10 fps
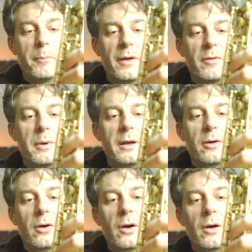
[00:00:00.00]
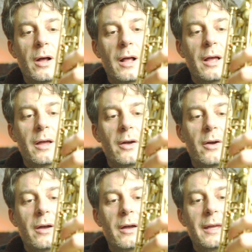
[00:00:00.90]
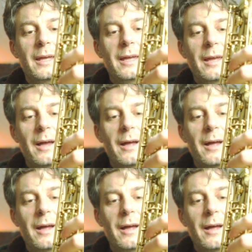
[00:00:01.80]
pass by E?